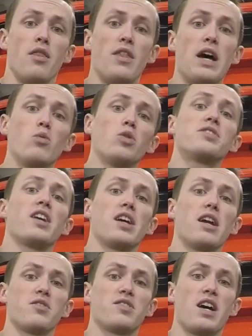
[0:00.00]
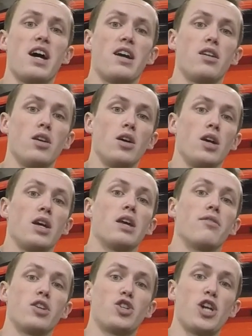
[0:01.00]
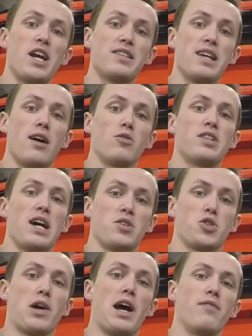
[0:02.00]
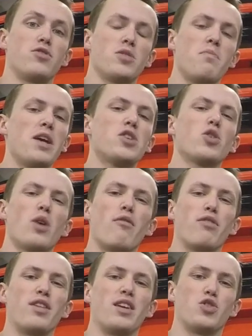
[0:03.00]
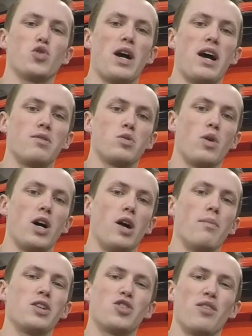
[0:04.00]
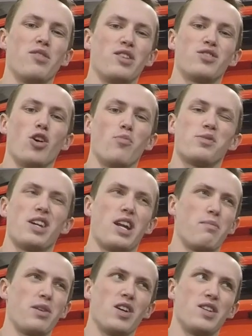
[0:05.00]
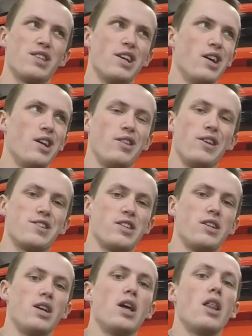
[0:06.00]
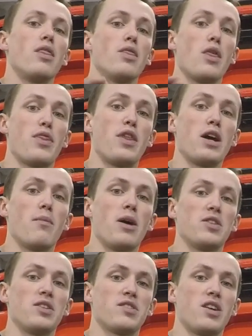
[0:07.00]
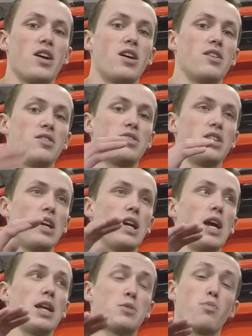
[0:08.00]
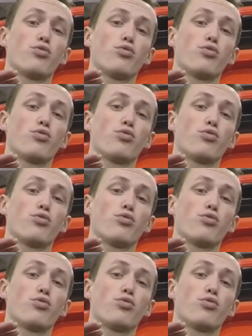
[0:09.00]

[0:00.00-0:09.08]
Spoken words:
Then we'll take it outside, give it a shakedown test drive, just make sure everything drives well, make sure everything's copacetic, because listen, the thing about this car is it's